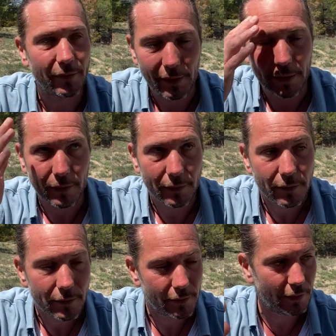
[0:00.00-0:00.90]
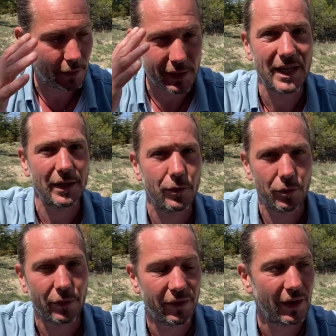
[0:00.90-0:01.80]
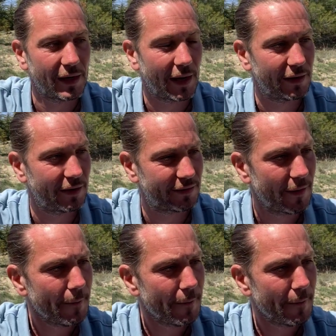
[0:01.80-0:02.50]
like a kid would think like this.